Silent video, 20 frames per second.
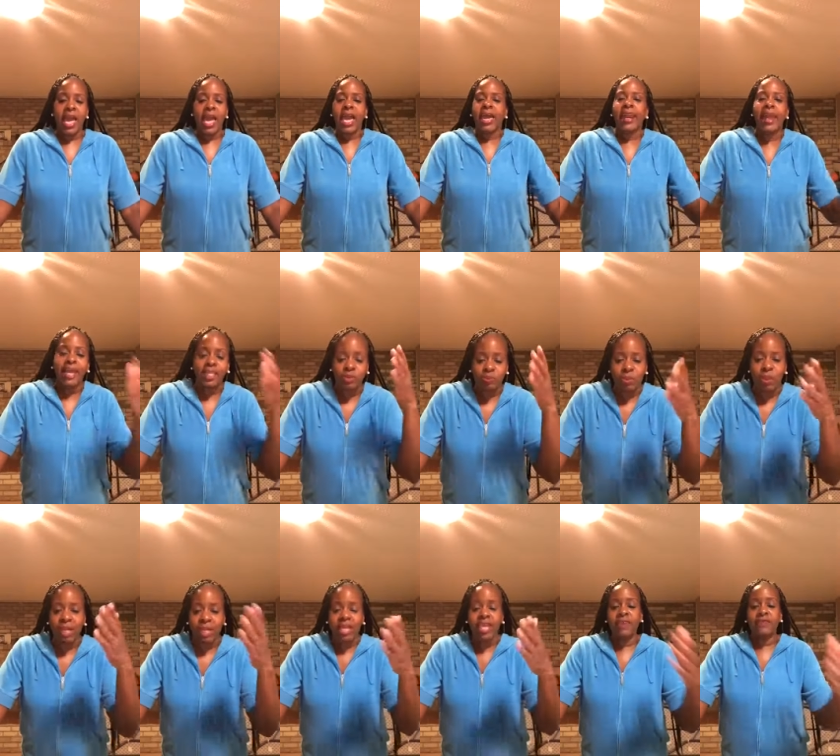And as
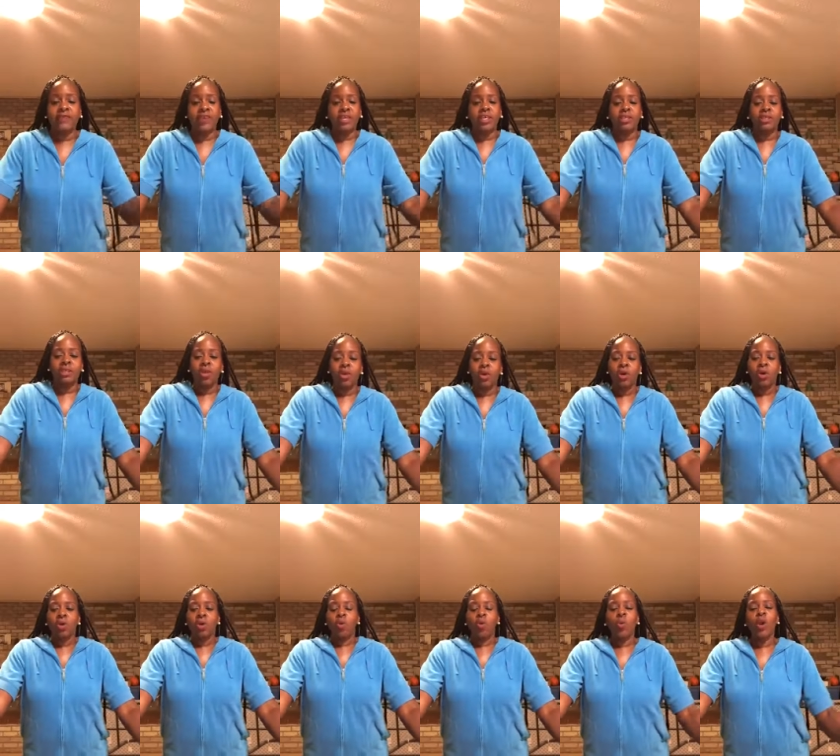believers,
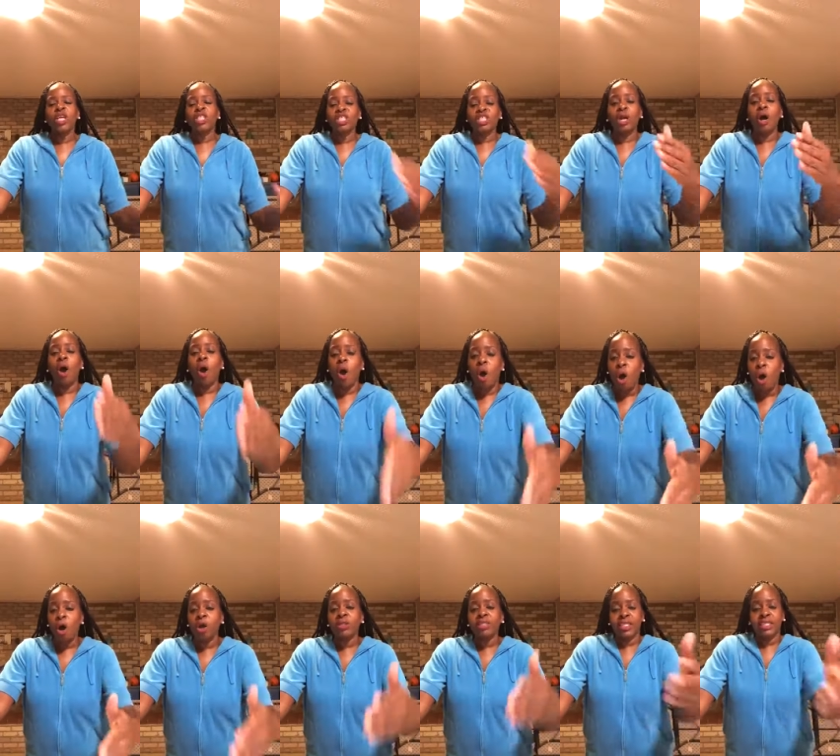we should
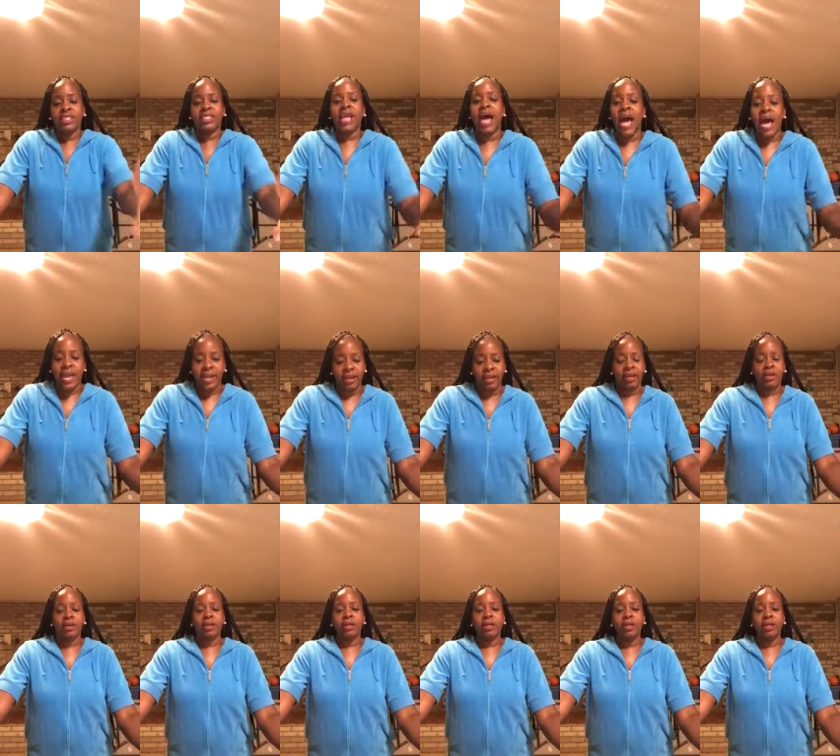all
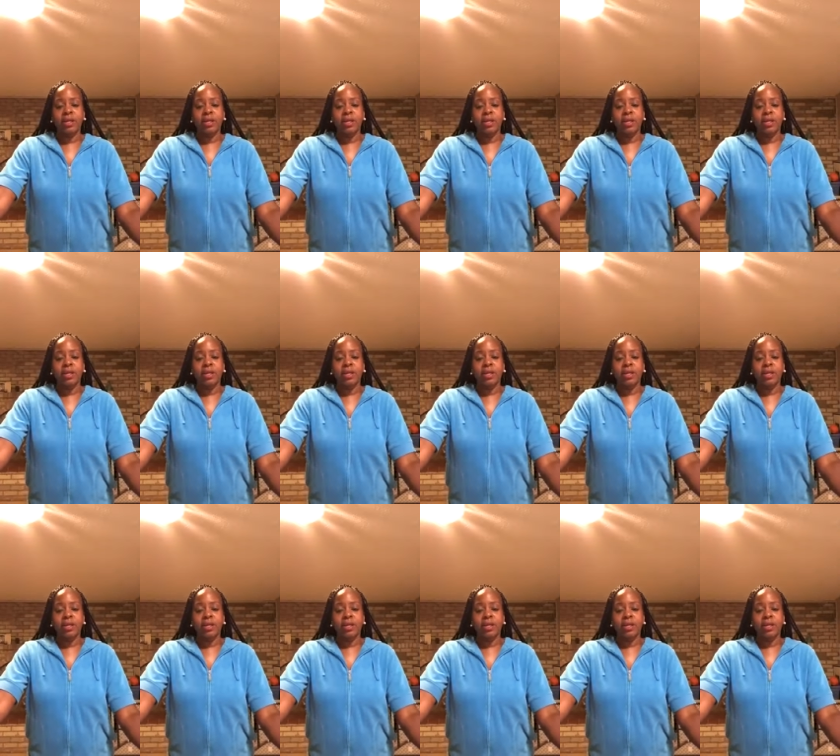desire